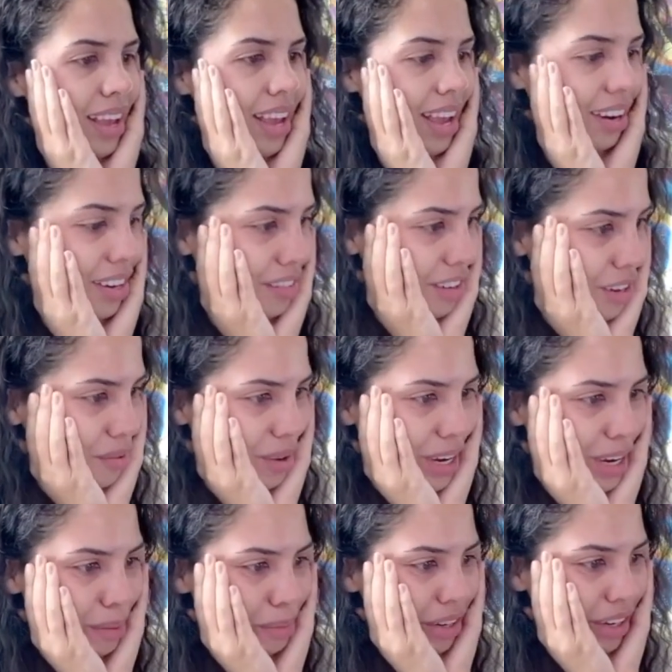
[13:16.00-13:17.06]
I don't even know
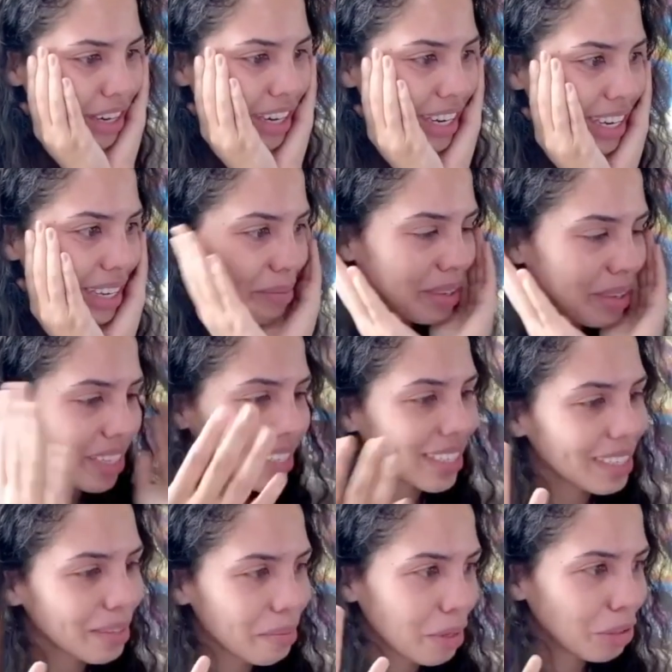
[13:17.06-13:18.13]
why I'm crying, but this
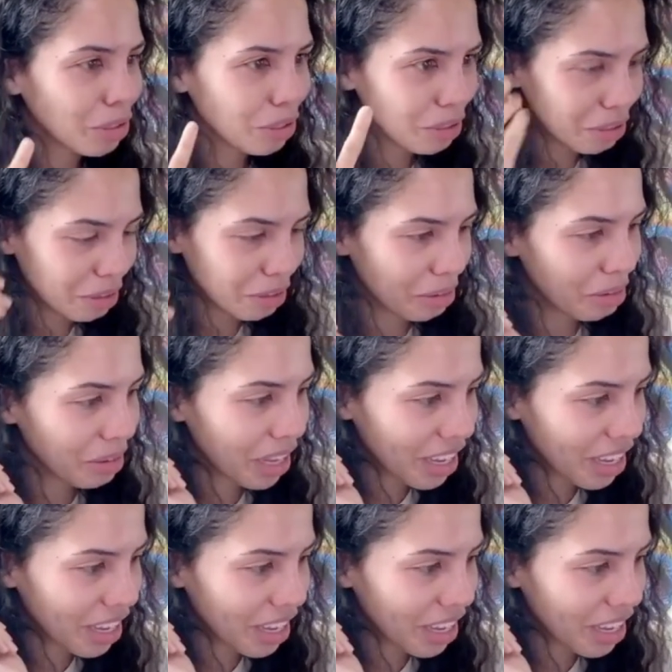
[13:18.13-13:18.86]
is emotional.